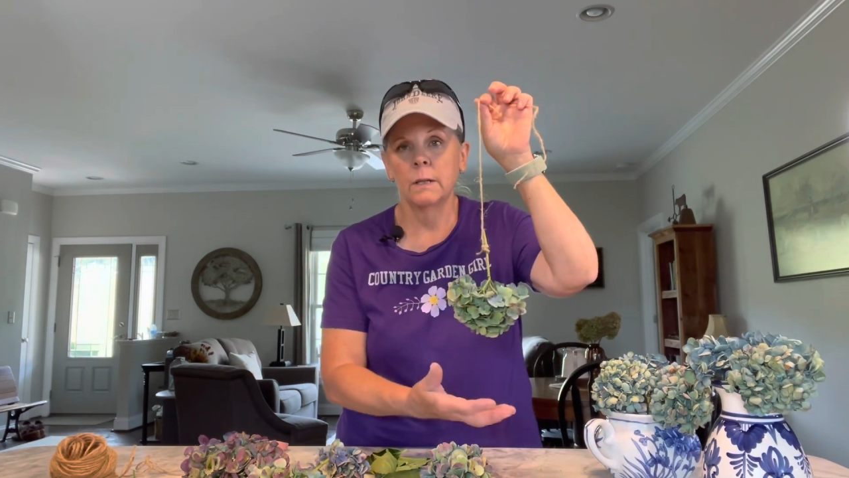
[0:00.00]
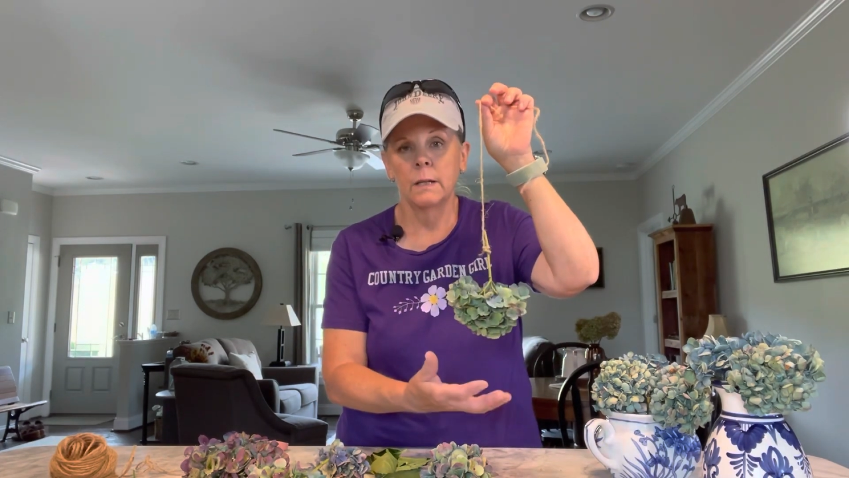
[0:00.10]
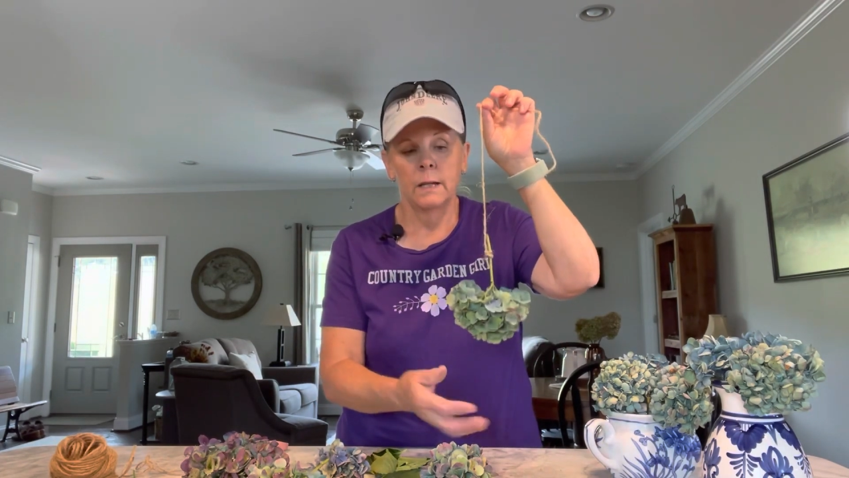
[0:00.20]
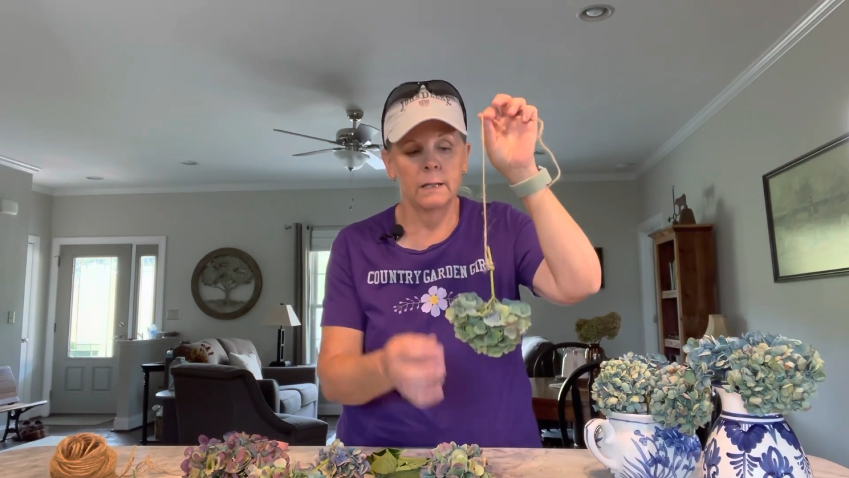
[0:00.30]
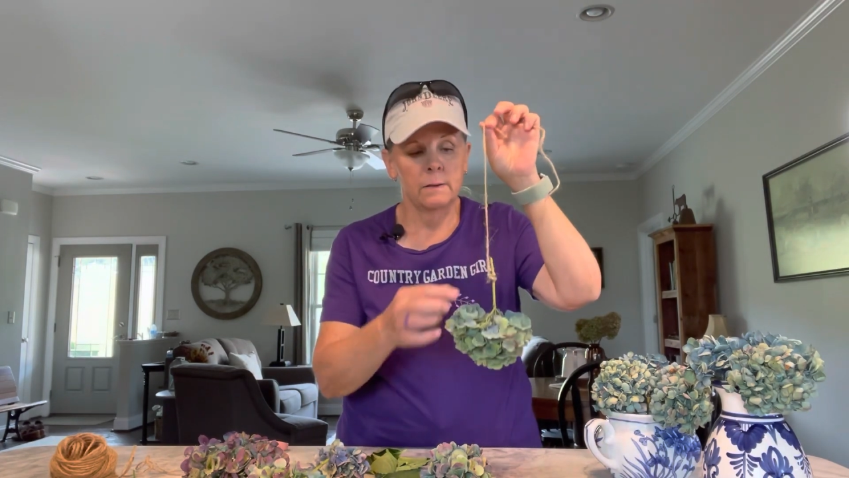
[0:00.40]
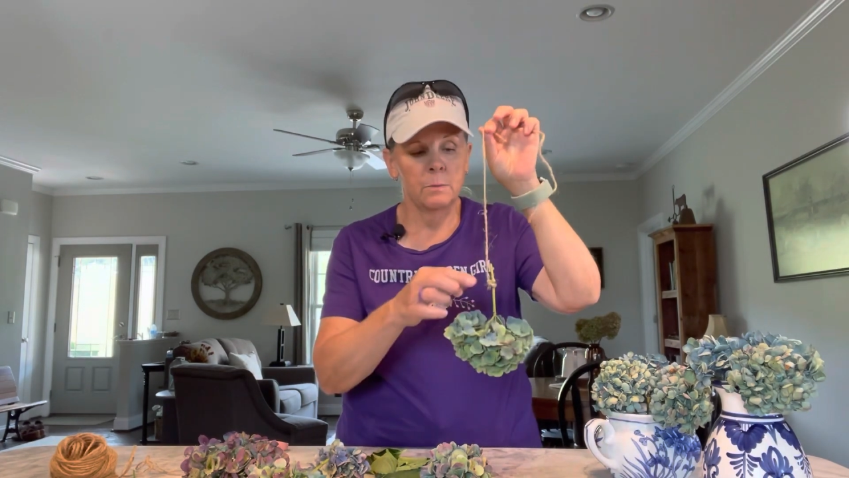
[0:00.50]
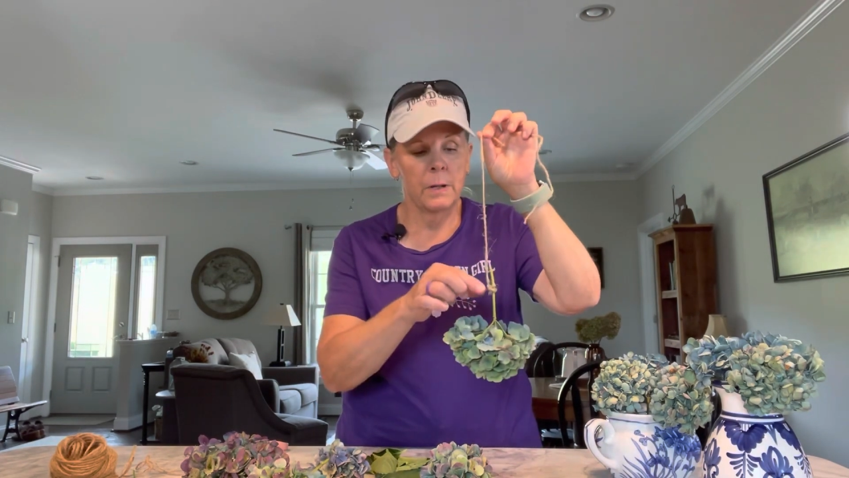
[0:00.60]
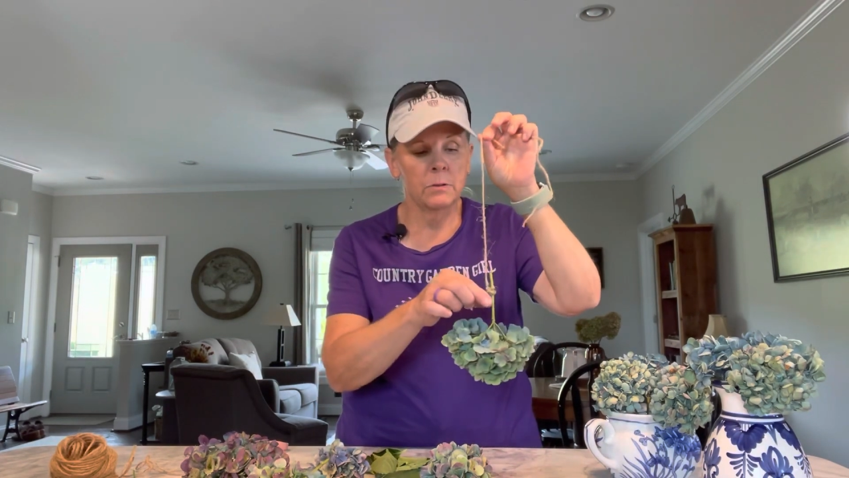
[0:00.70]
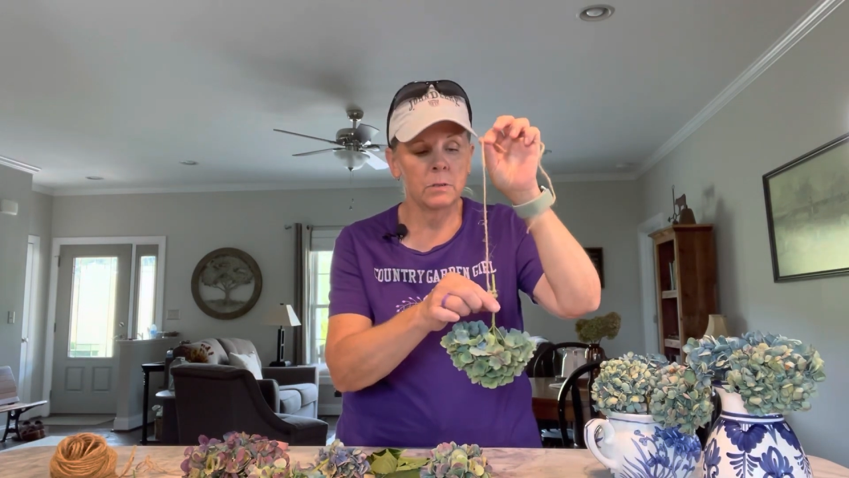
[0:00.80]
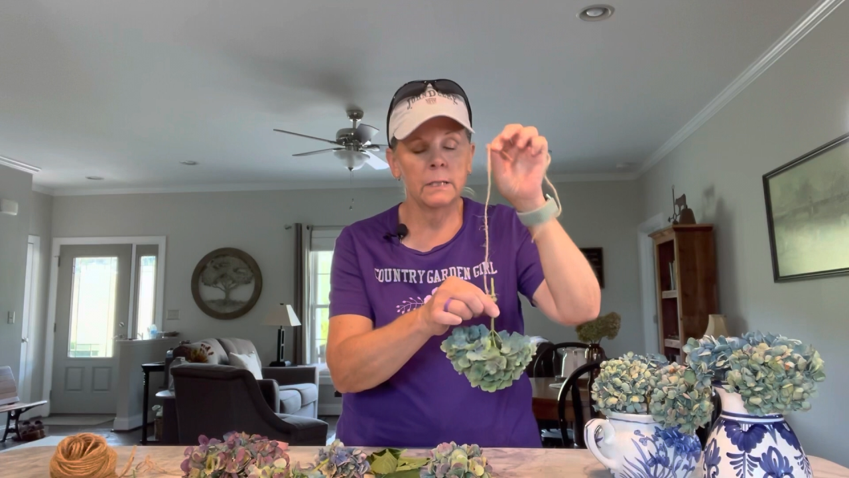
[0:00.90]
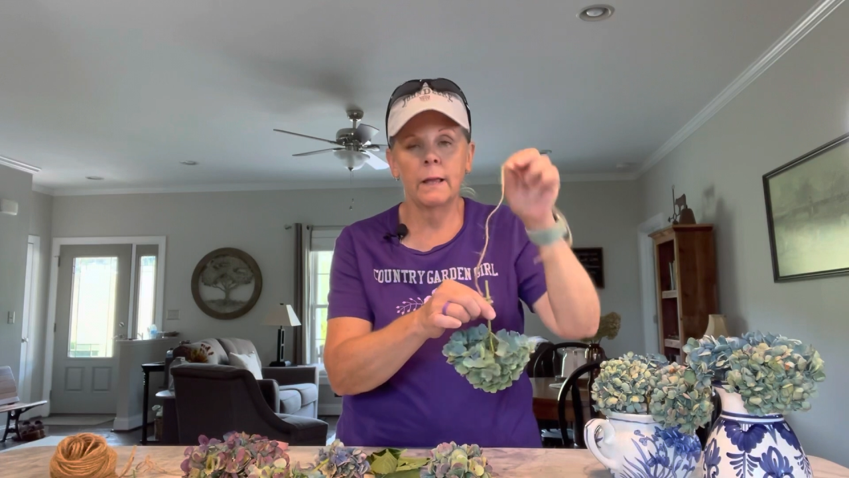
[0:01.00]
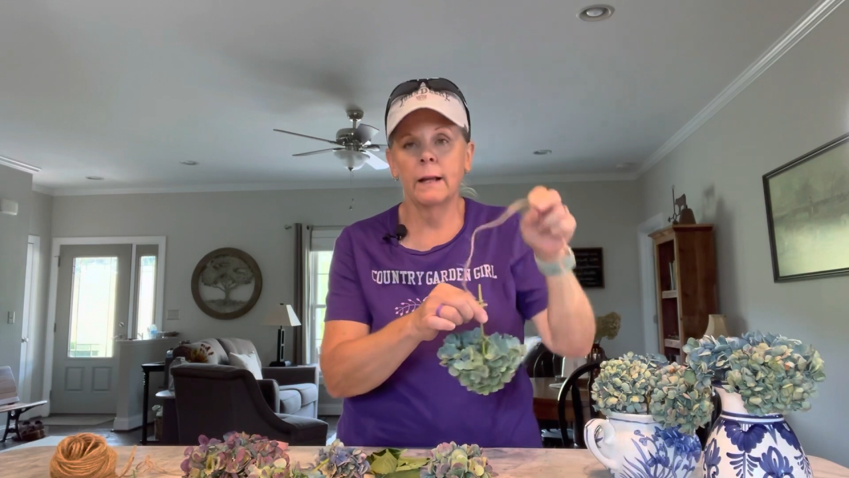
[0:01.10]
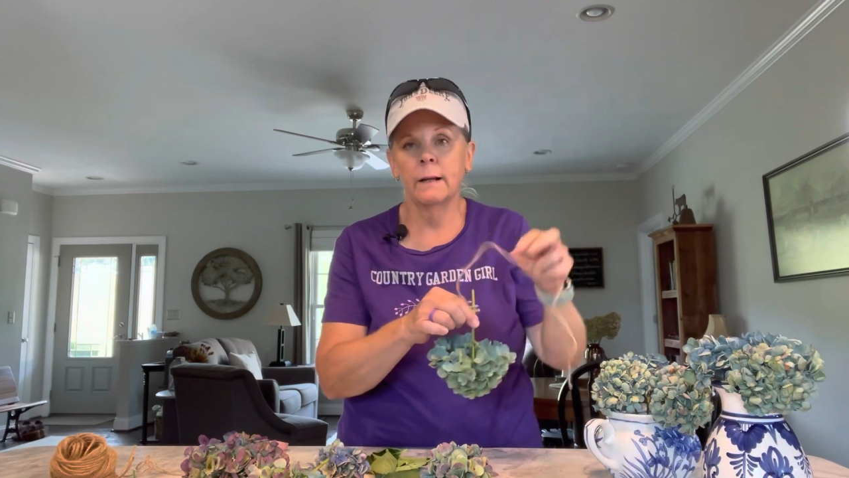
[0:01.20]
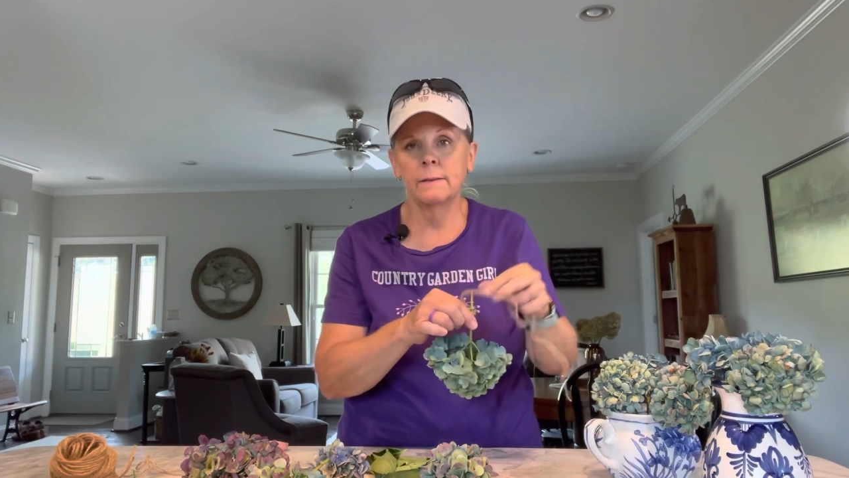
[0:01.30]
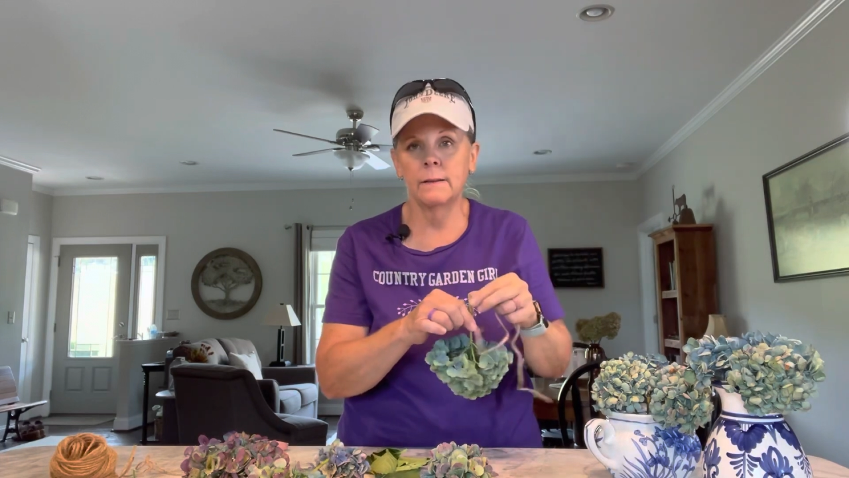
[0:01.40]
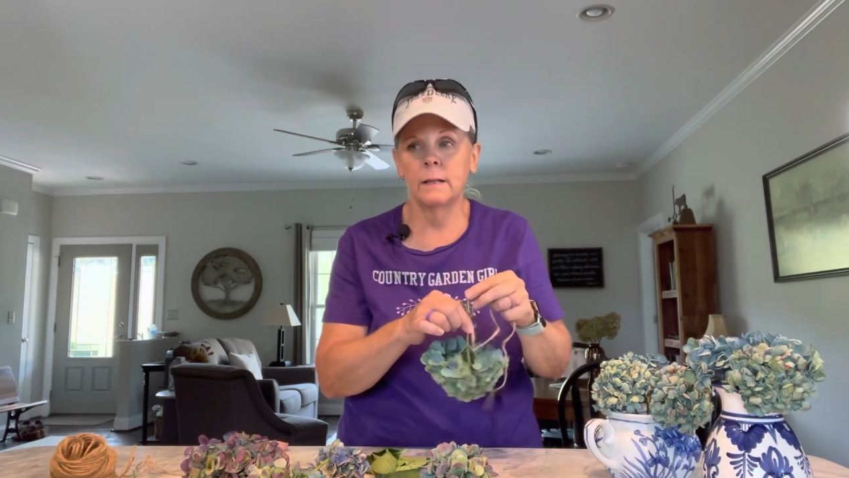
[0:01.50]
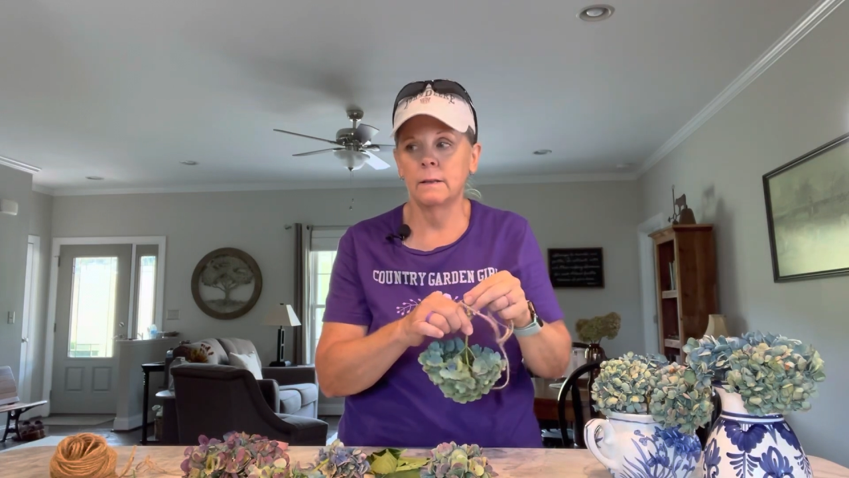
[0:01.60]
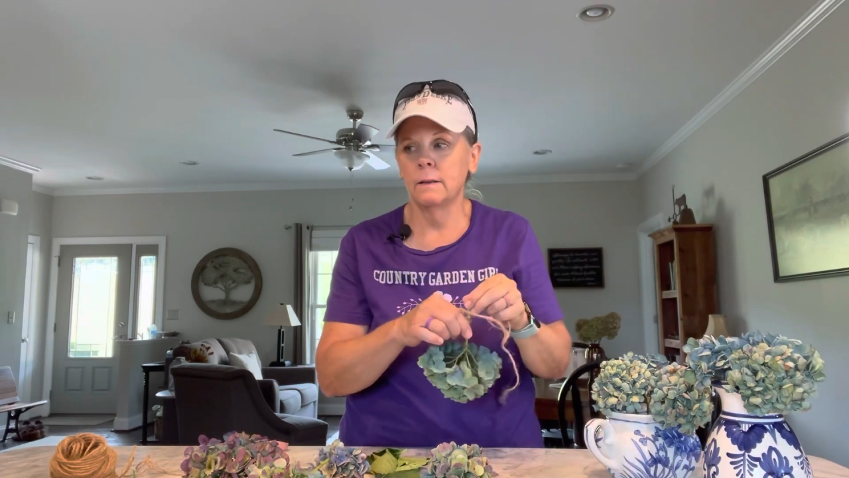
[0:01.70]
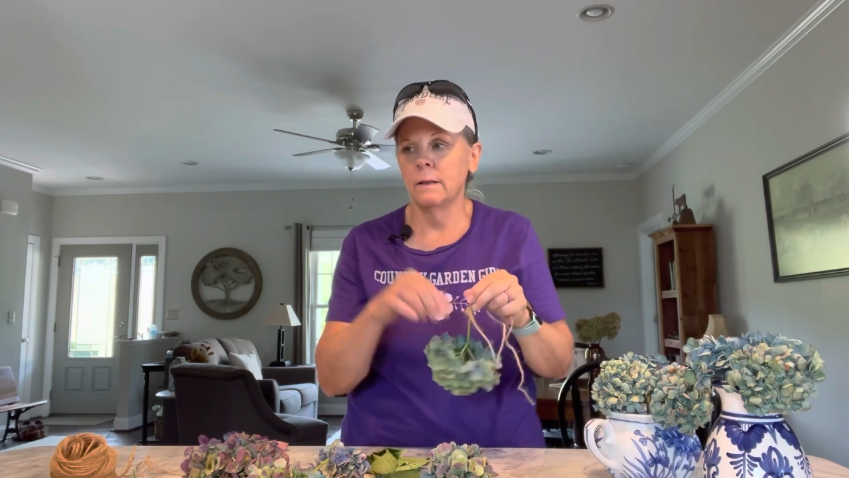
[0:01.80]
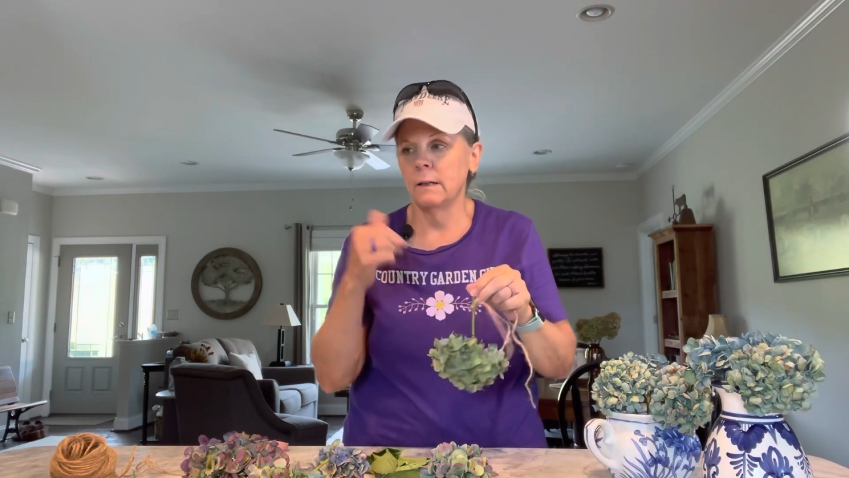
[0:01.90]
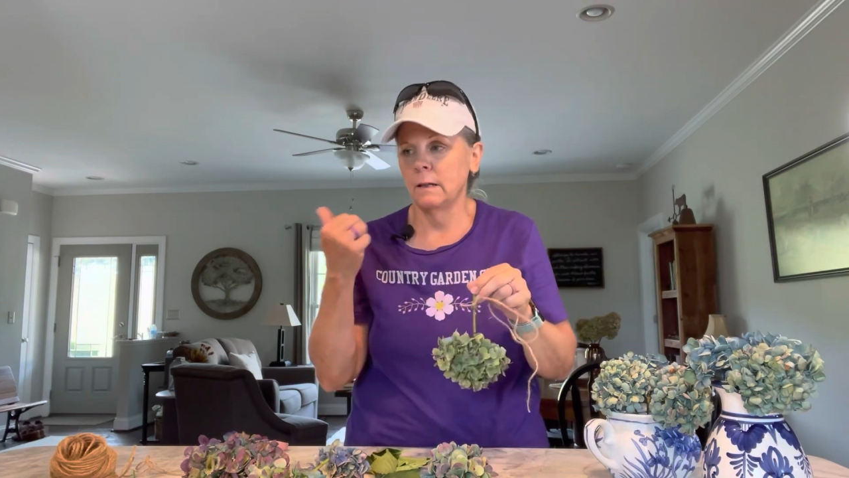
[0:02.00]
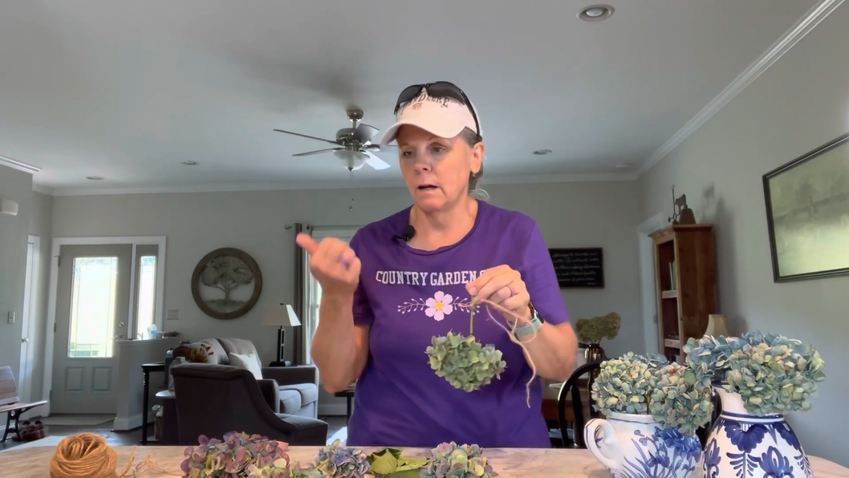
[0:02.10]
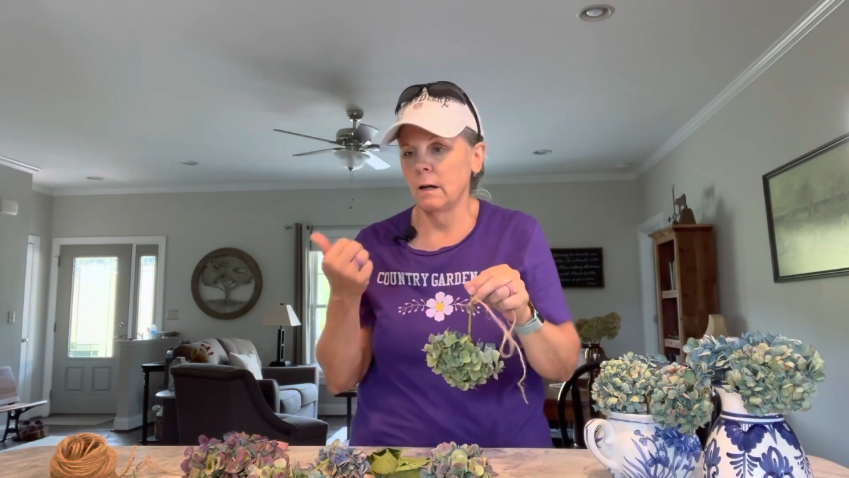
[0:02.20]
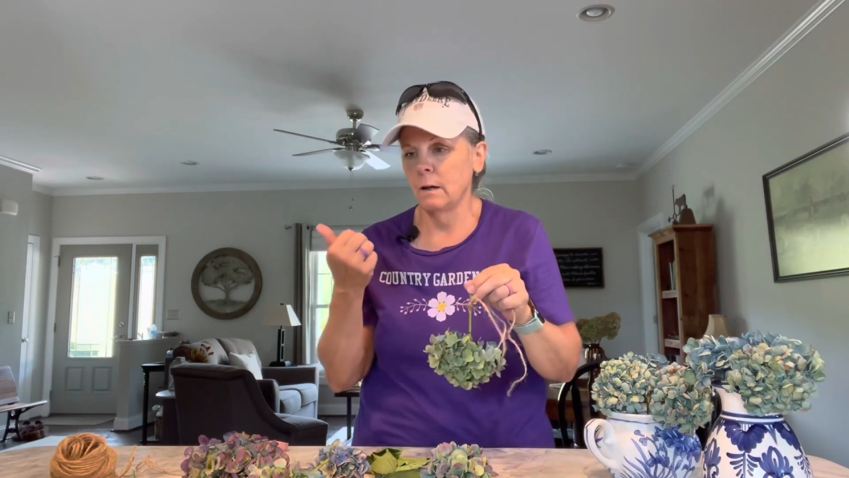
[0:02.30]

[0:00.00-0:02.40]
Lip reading: And especially, like I said in the